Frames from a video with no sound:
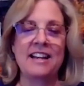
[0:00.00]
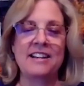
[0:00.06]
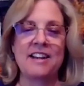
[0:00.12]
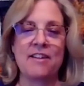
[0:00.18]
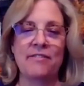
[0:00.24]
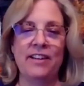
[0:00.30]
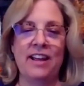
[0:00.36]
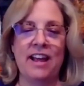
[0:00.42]

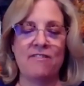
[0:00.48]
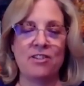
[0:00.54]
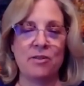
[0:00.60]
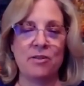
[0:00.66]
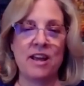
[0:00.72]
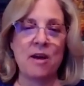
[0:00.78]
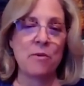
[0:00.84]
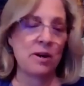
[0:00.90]
I definitely
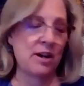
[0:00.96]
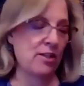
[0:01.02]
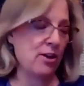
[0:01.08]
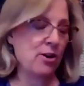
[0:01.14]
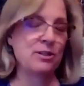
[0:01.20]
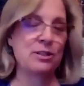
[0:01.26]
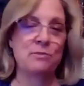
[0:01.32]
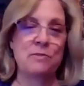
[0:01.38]
have to get
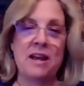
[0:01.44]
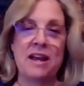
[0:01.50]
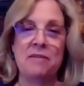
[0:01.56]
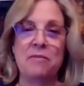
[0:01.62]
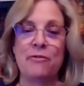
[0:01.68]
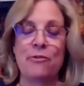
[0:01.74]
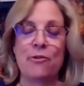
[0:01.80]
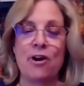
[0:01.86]
one of those
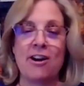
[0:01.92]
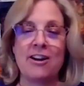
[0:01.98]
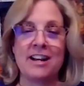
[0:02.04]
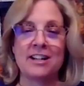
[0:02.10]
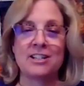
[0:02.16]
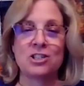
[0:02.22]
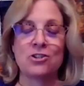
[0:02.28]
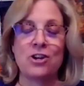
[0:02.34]
made before
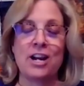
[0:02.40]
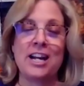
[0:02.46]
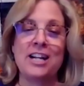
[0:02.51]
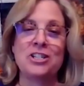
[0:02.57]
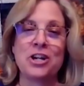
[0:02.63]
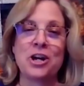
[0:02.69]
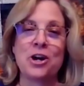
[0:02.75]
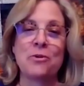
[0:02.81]
our next
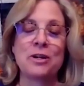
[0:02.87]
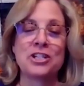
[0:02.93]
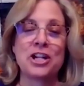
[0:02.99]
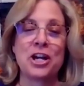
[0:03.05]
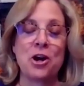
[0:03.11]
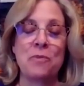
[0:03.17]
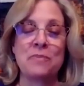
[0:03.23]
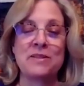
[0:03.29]
trade show,
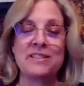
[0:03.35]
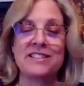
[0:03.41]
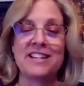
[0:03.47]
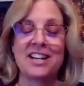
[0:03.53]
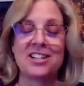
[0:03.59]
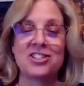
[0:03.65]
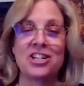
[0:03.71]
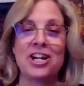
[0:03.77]
which I hope
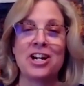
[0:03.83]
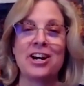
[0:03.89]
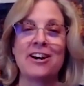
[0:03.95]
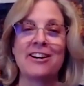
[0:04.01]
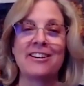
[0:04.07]
is next